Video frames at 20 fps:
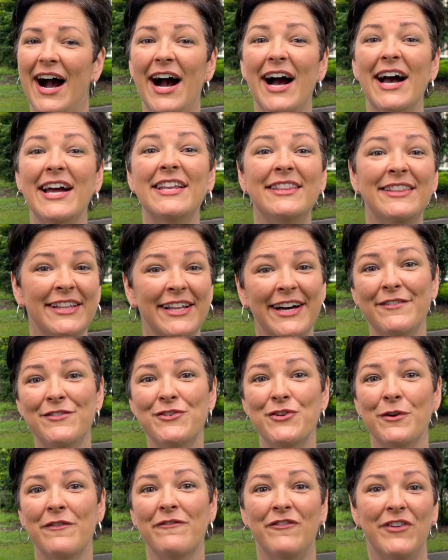I'd love
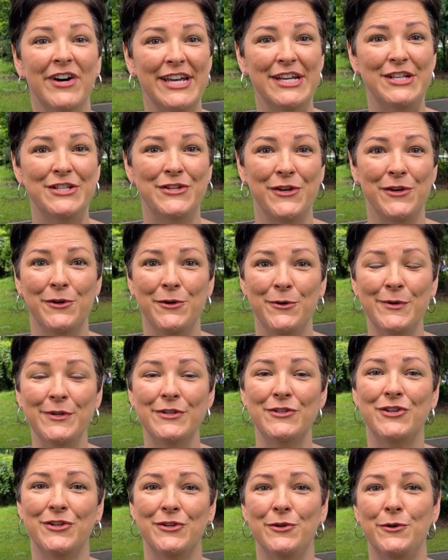to invite you
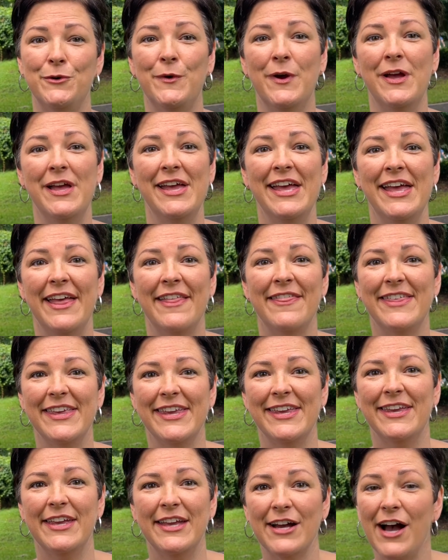to
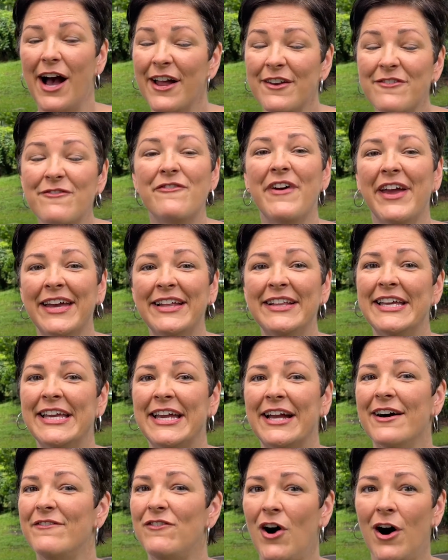the
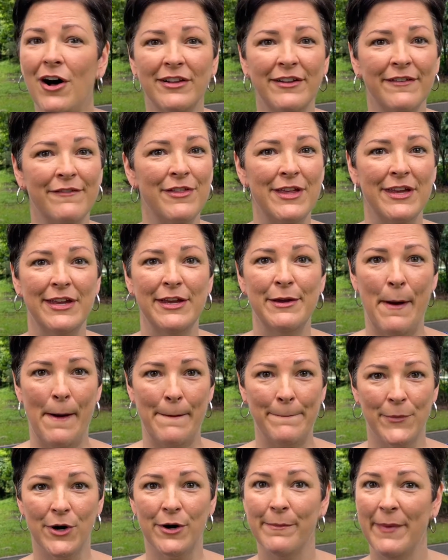unveiling of all of the
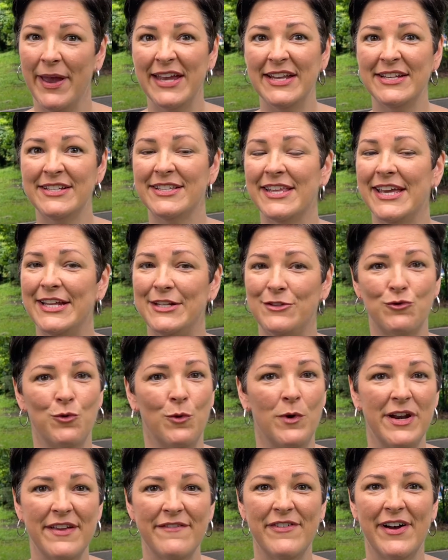mermaids that
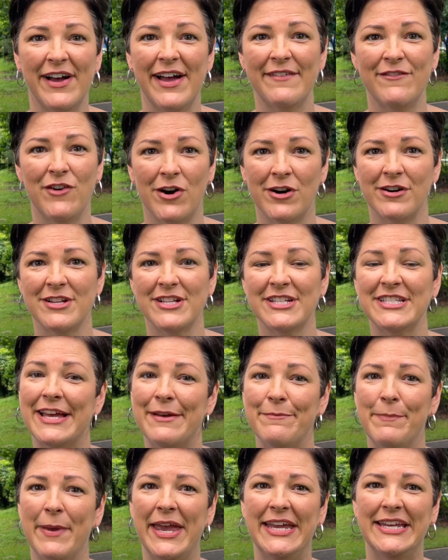25 artists
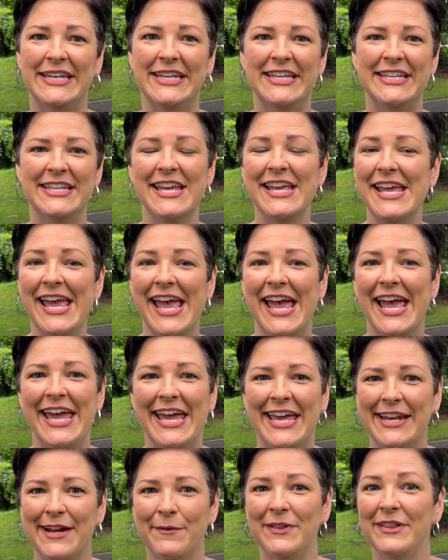have painted.
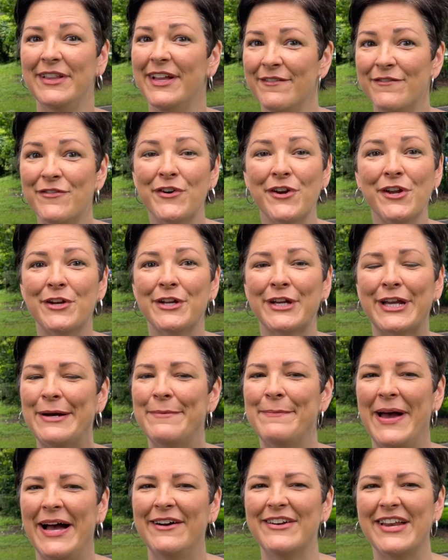And I would love for you to come
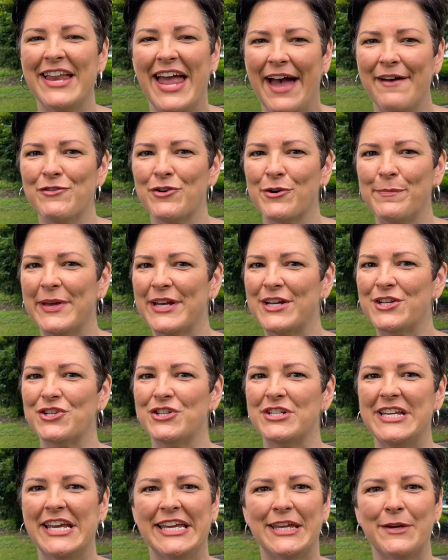out and have your picture
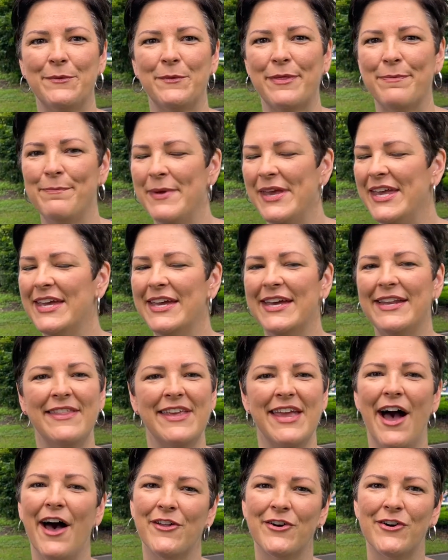taken with me and
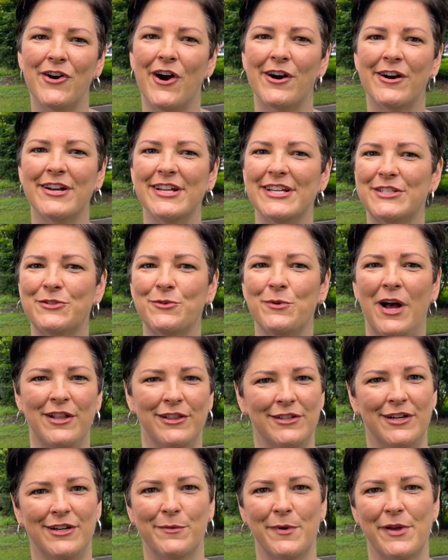the other artists
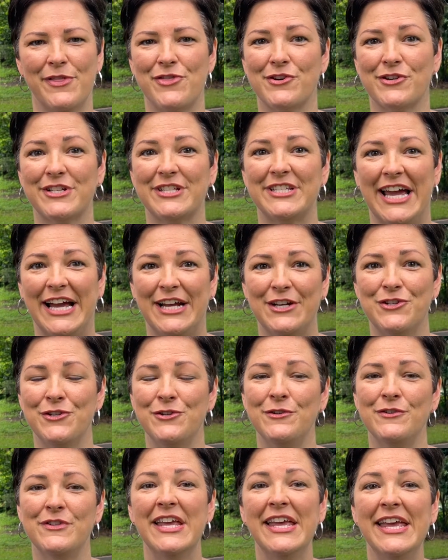along with their
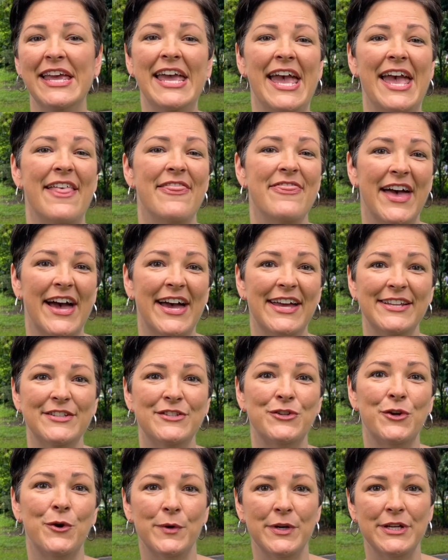statues. And that is
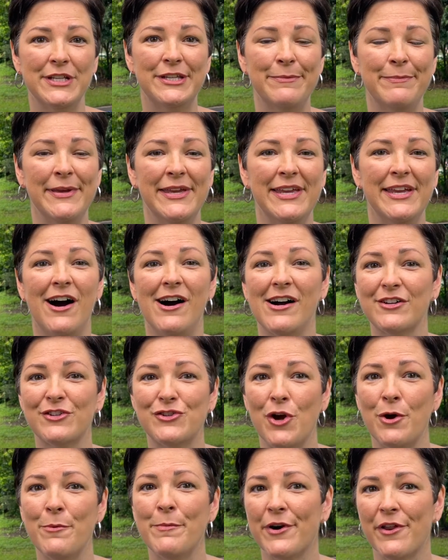going to be
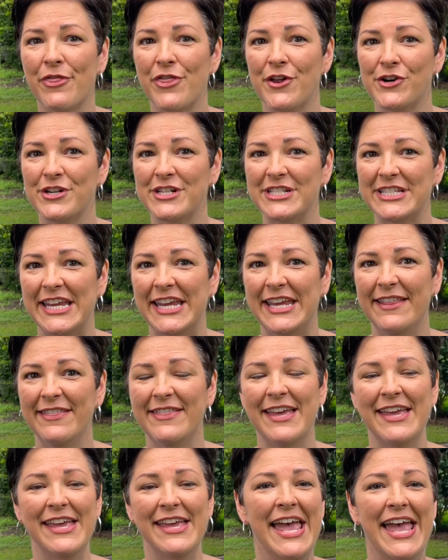October 13th.
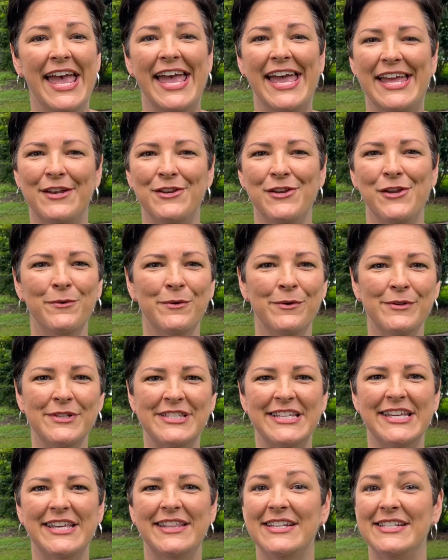And you will
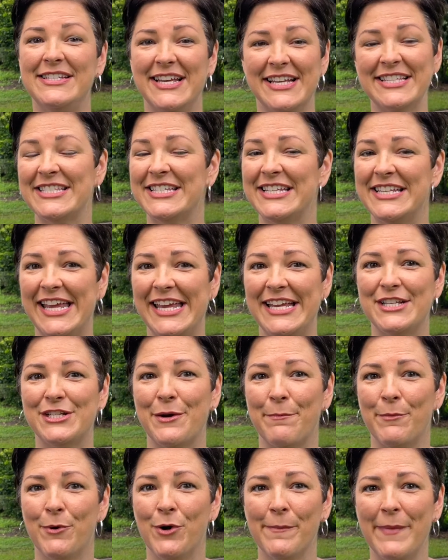see the
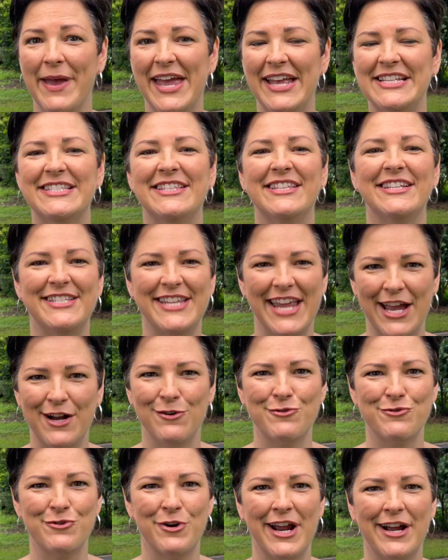Destination Mermaids, the Tail
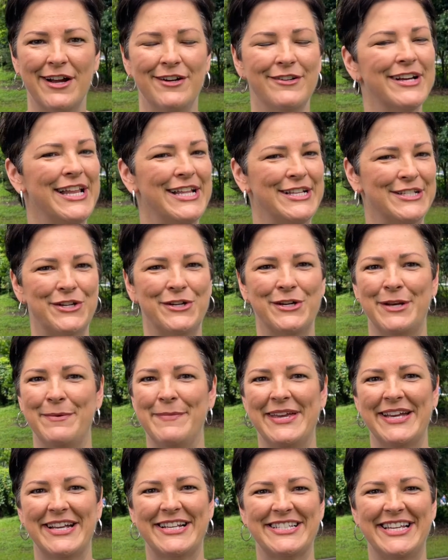Trail. And it's going to
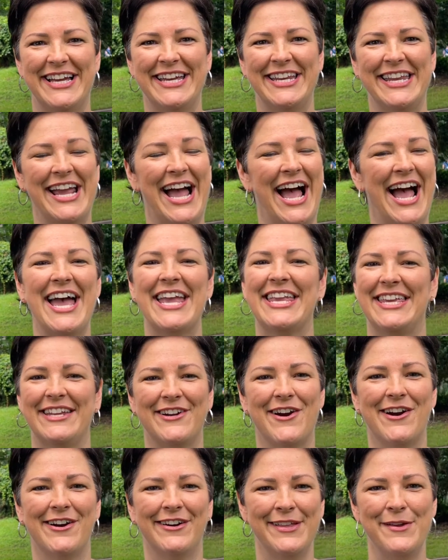be exciting. I can
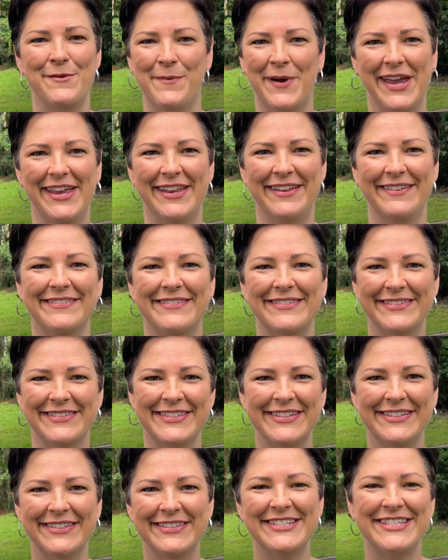hardly wait.
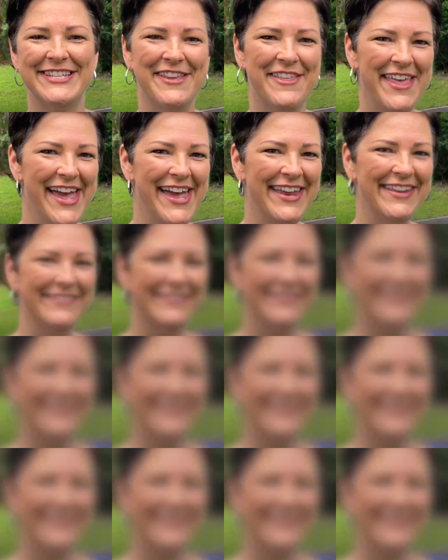See you then.